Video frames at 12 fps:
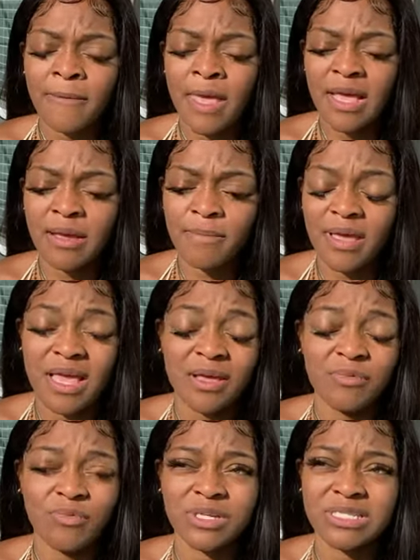
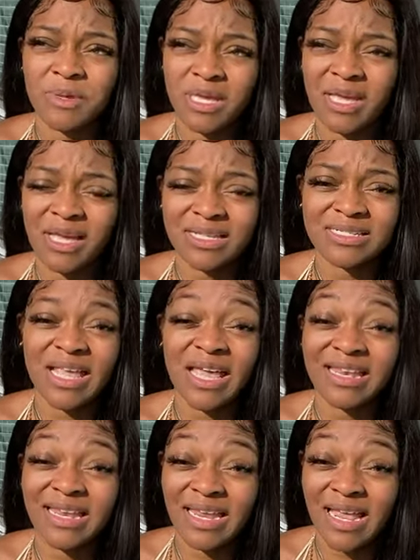it was because
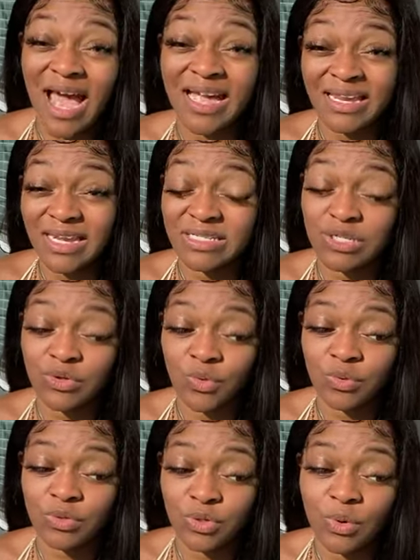I needed to
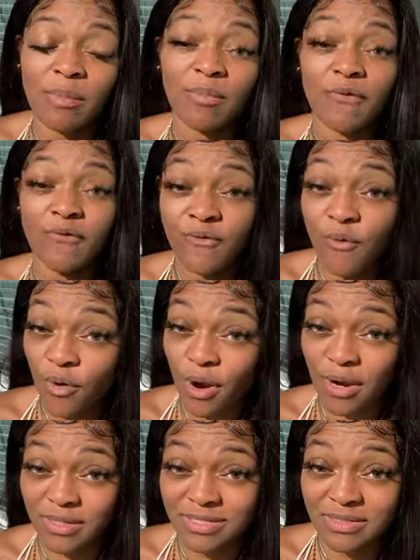do it
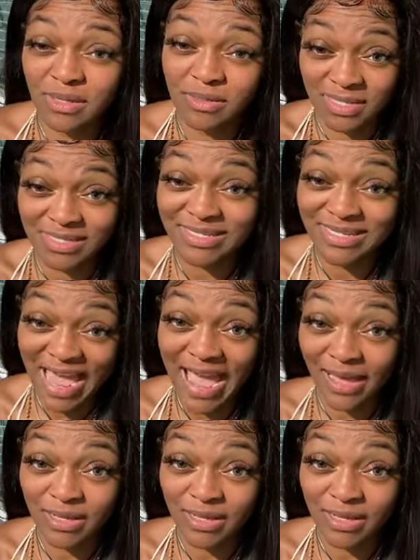before this day.